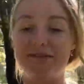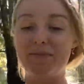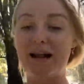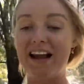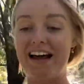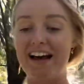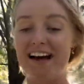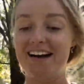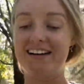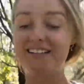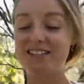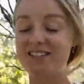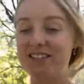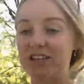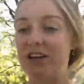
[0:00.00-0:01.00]
plan,
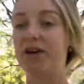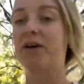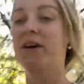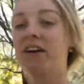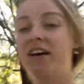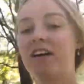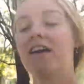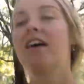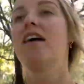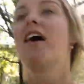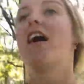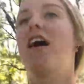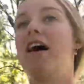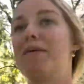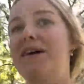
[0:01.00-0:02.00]
so
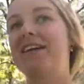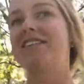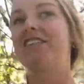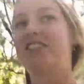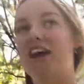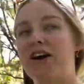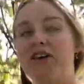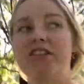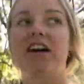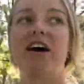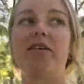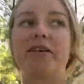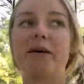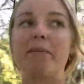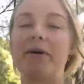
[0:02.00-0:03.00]
I might tell you that
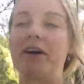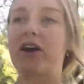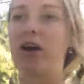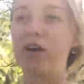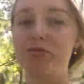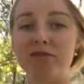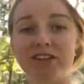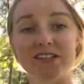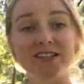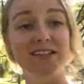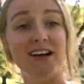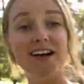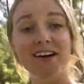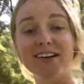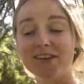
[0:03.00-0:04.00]
when I'm back home because
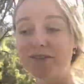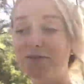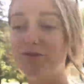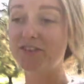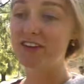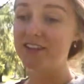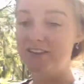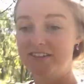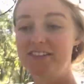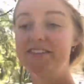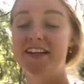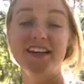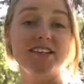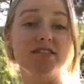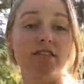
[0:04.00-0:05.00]
I don't feel
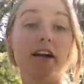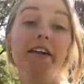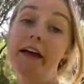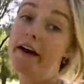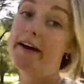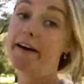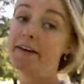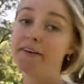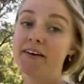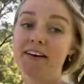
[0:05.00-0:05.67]
nice right now.